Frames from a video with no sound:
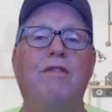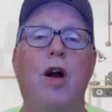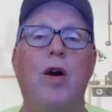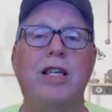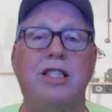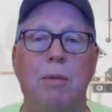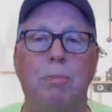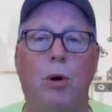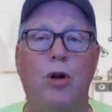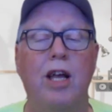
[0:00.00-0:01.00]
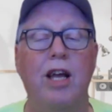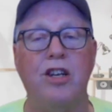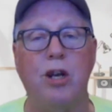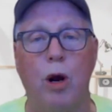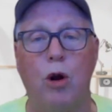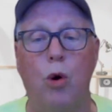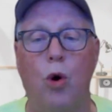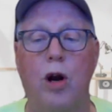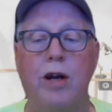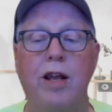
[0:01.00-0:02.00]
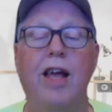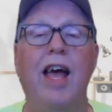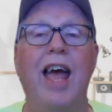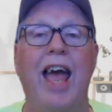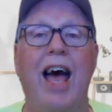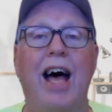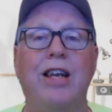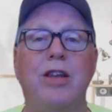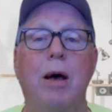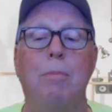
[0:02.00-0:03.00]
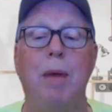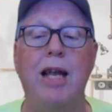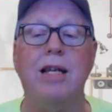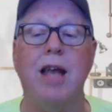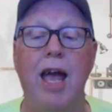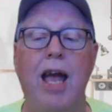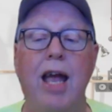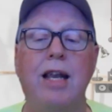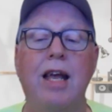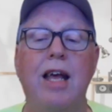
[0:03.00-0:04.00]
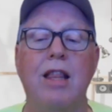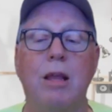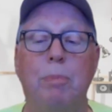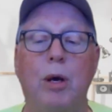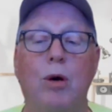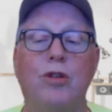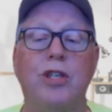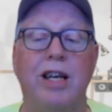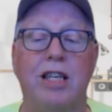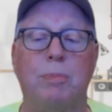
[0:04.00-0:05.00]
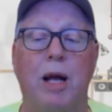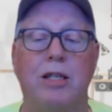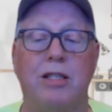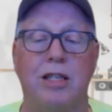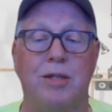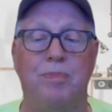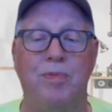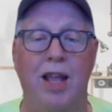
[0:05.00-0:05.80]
very simple to record and maintain the bills and expenses.